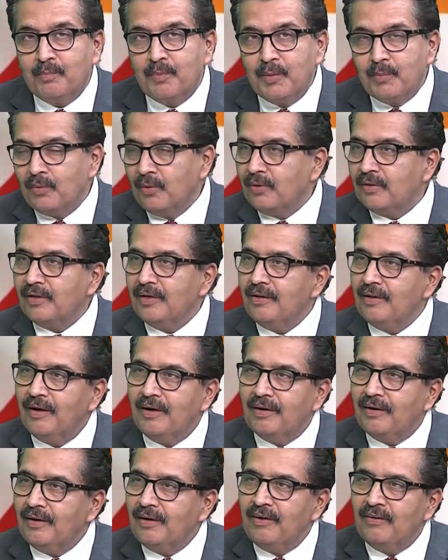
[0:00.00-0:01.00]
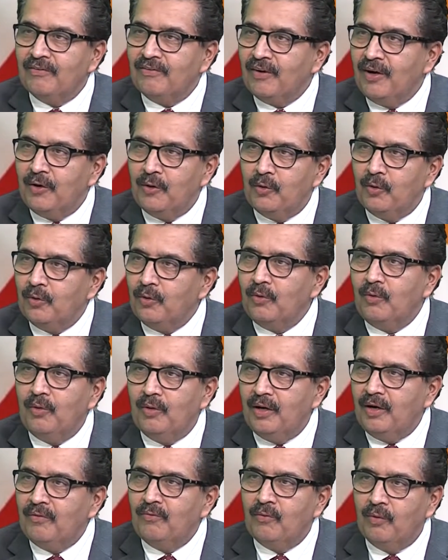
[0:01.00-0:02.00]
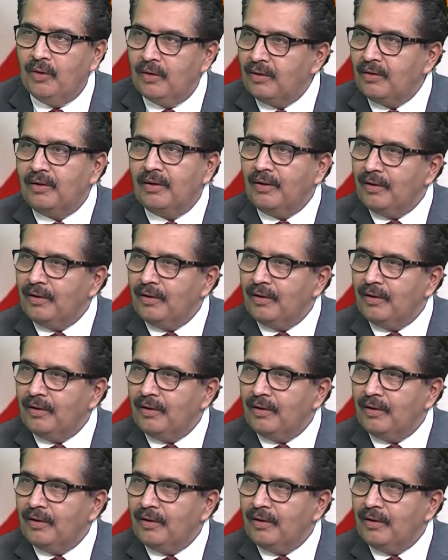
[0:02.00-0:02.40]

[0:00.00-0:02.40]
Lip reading: People think that if I don't go and vote,